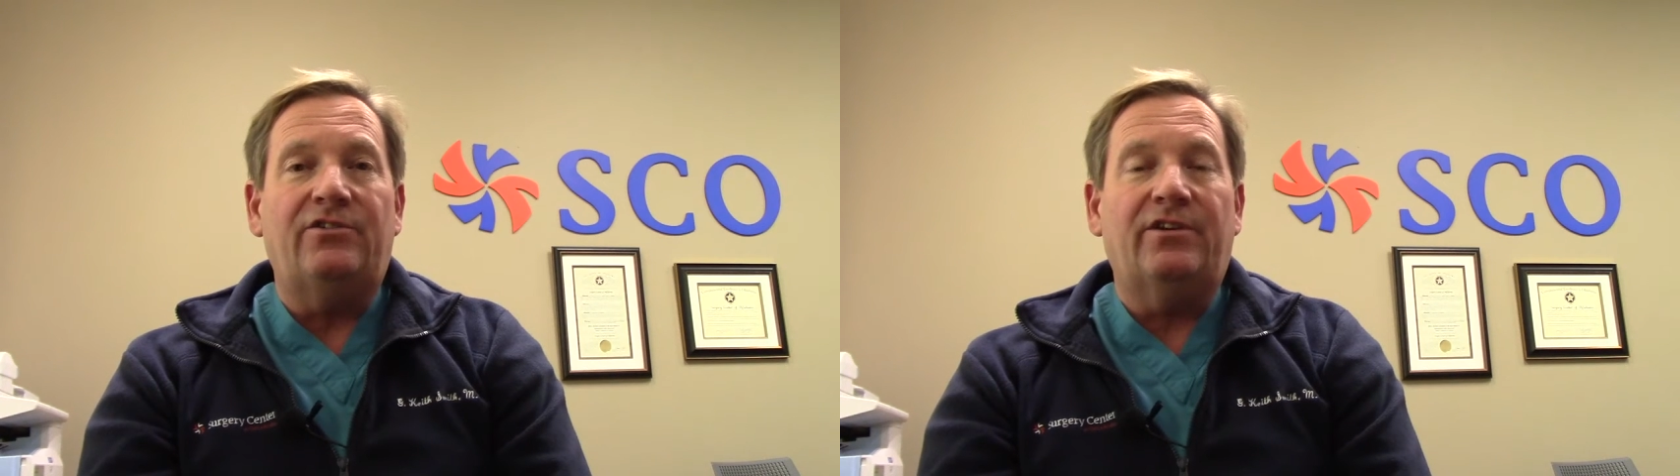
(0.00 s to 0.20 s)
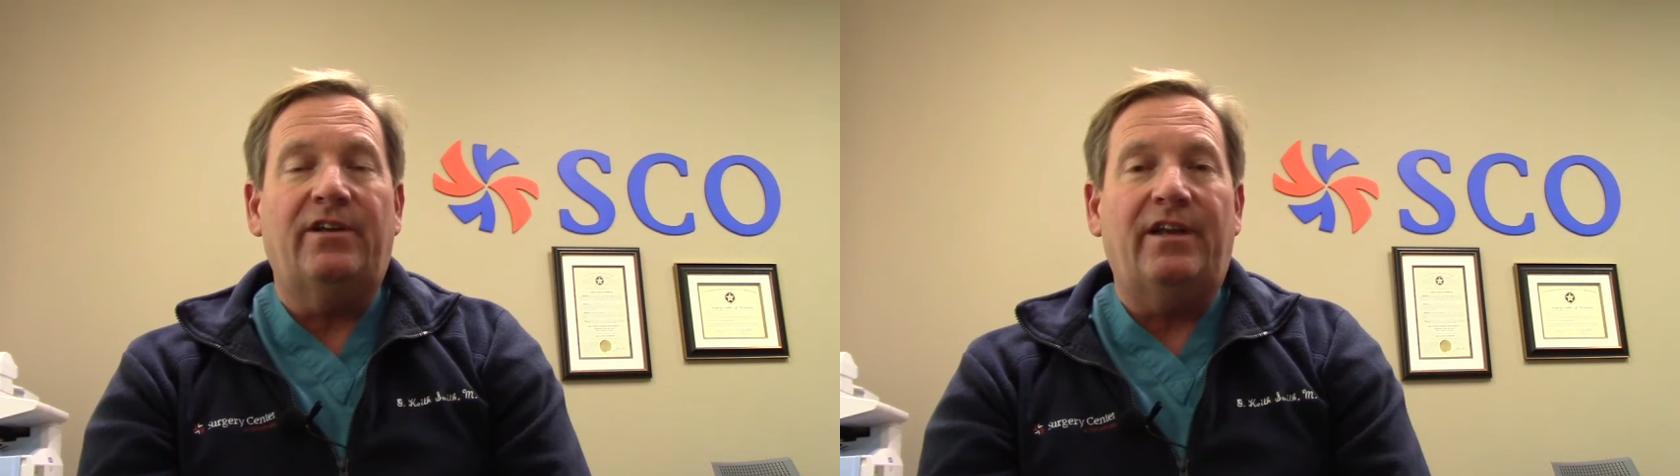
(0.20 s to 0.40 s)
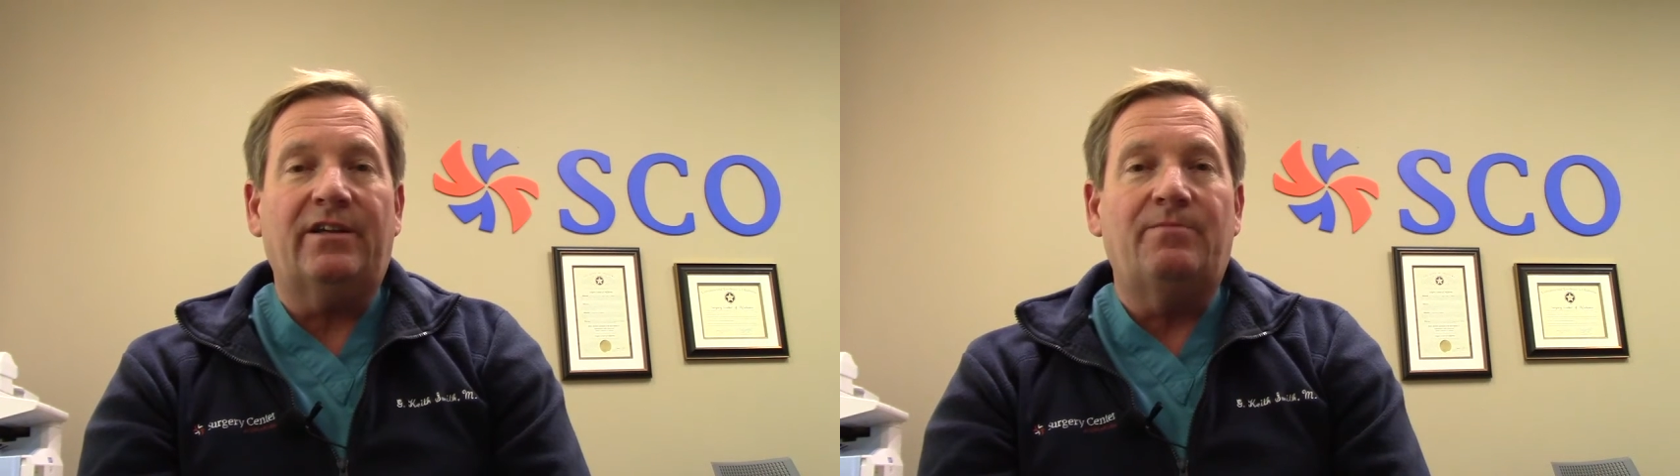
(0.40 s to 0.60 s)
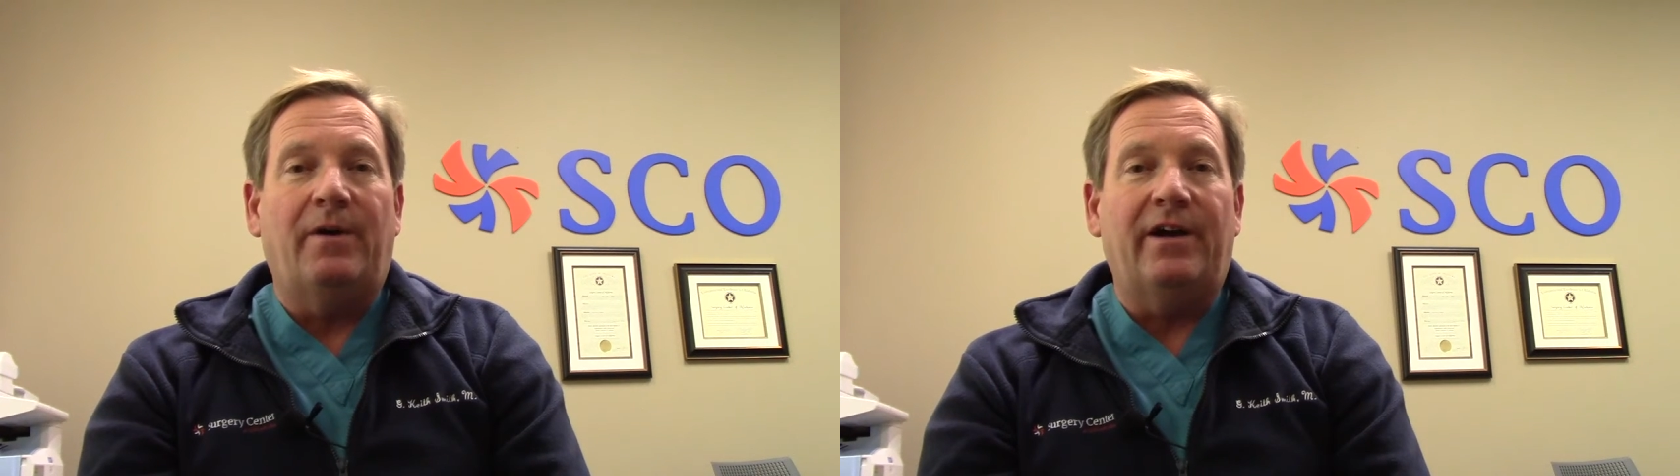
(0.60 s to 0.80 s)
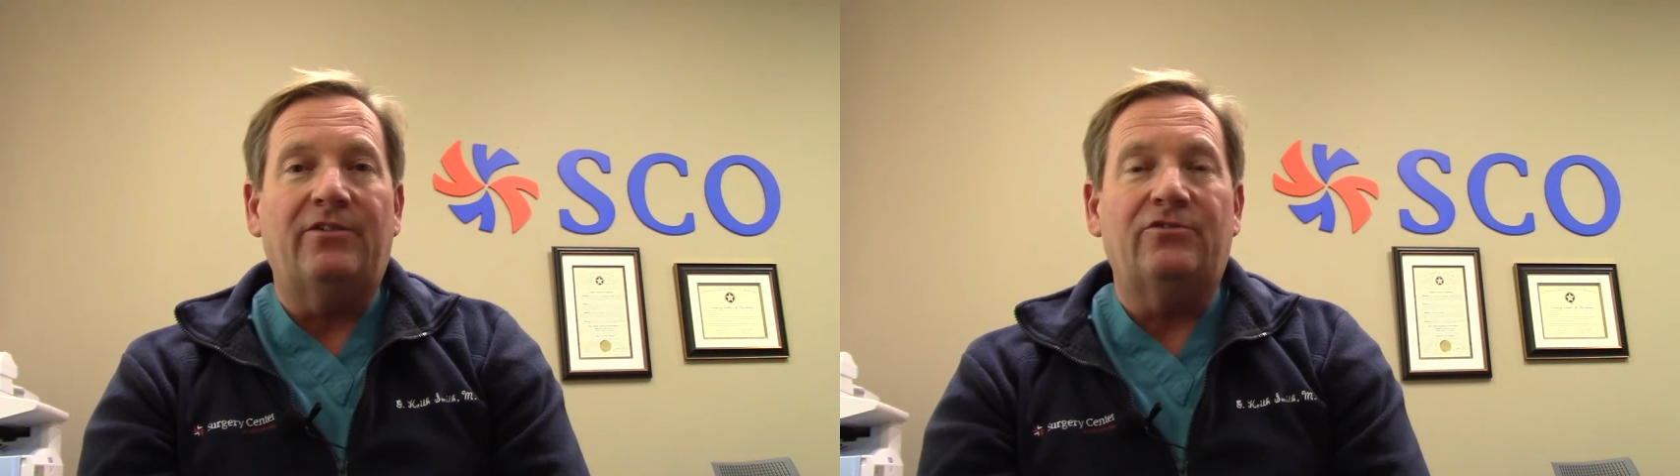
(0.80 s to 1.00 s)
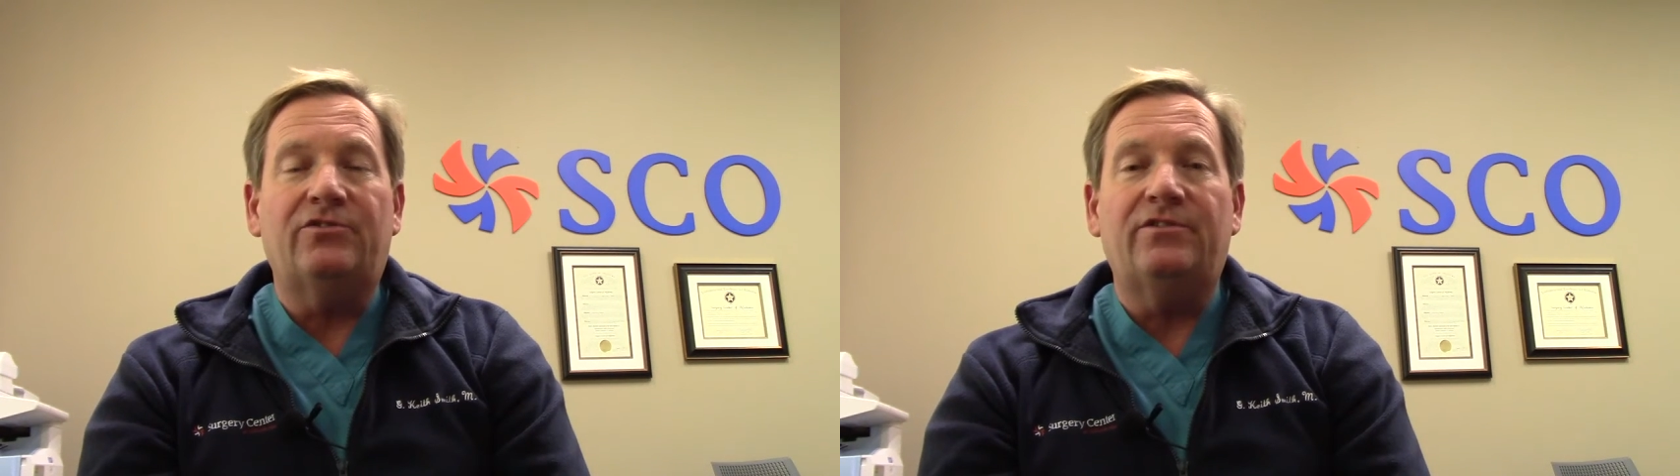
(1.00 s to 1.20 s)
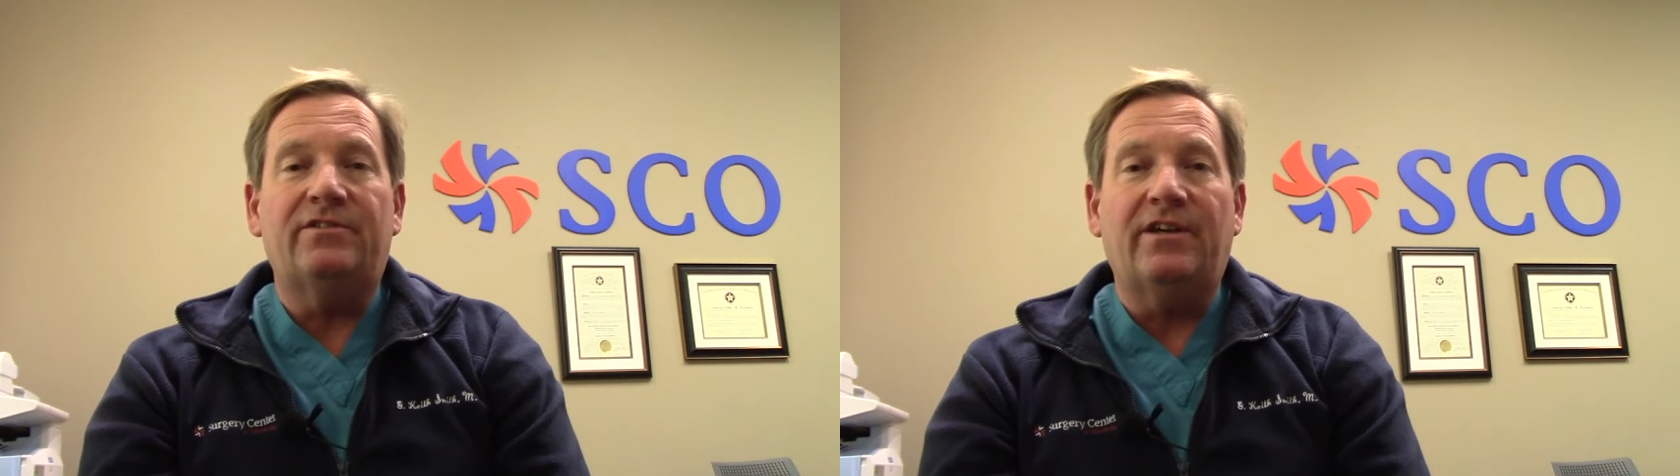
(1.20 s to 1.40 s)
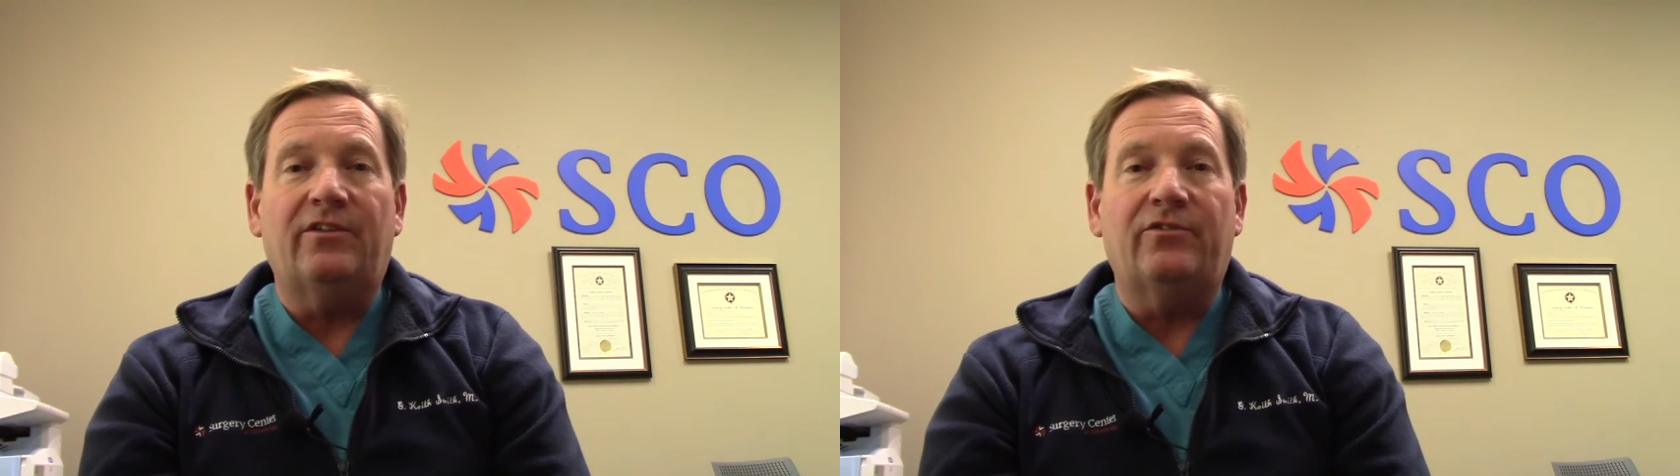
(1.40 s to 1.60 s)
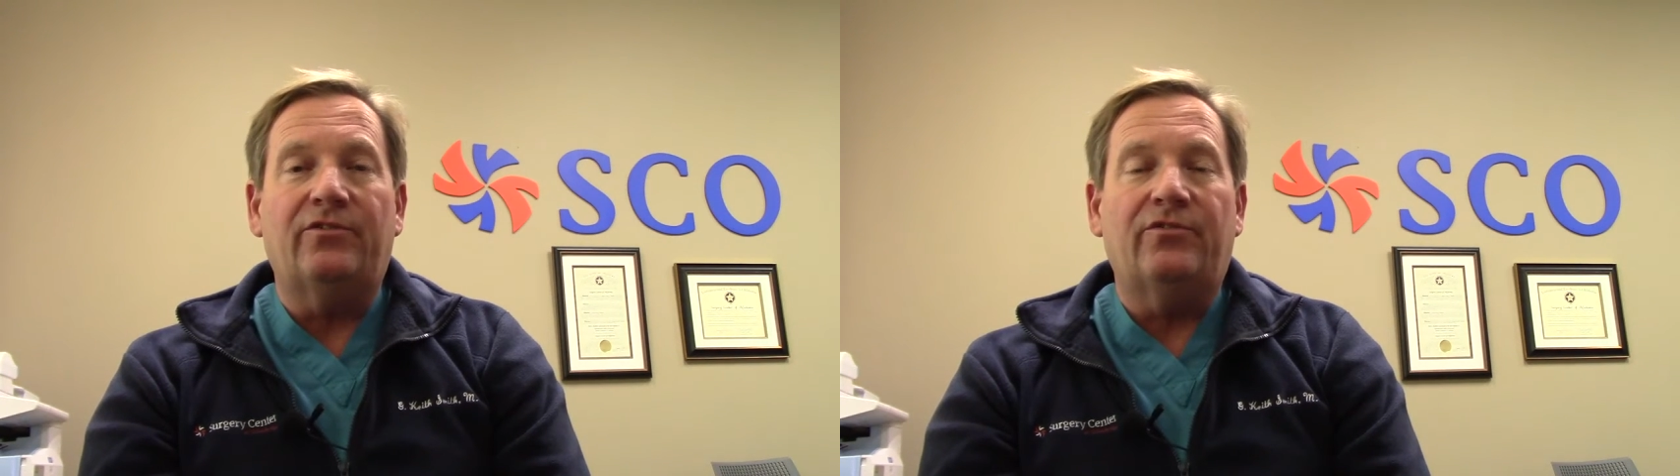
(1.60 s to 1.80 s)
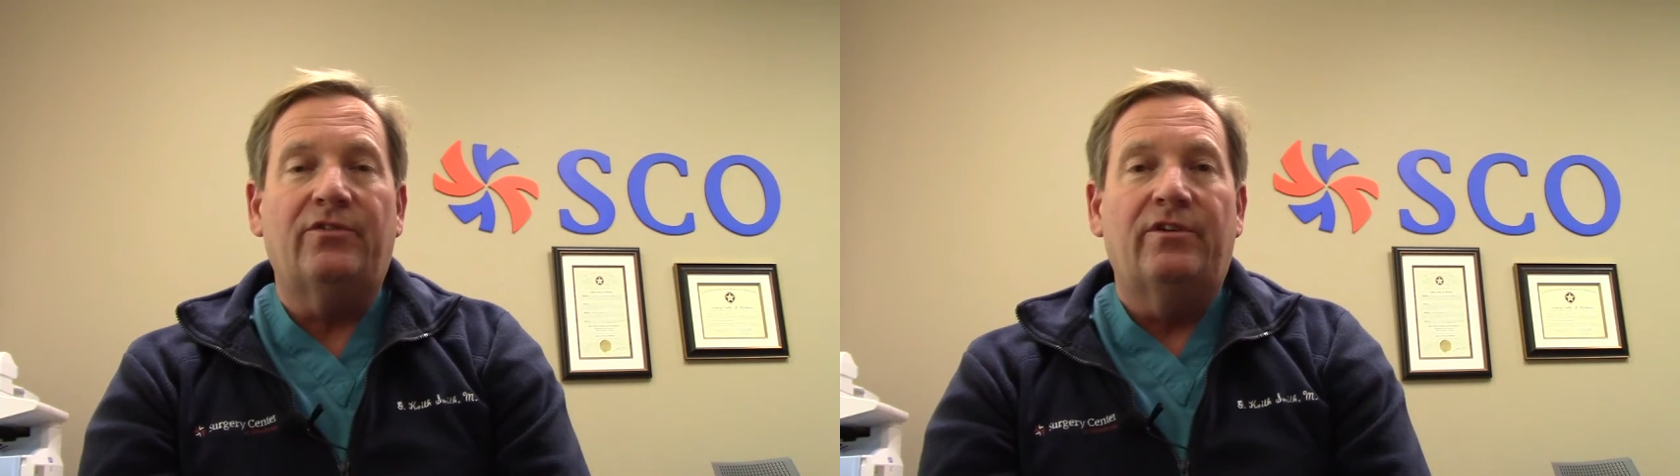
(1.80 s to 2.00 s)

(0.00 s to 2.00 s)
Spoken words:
to connect buyers and sellers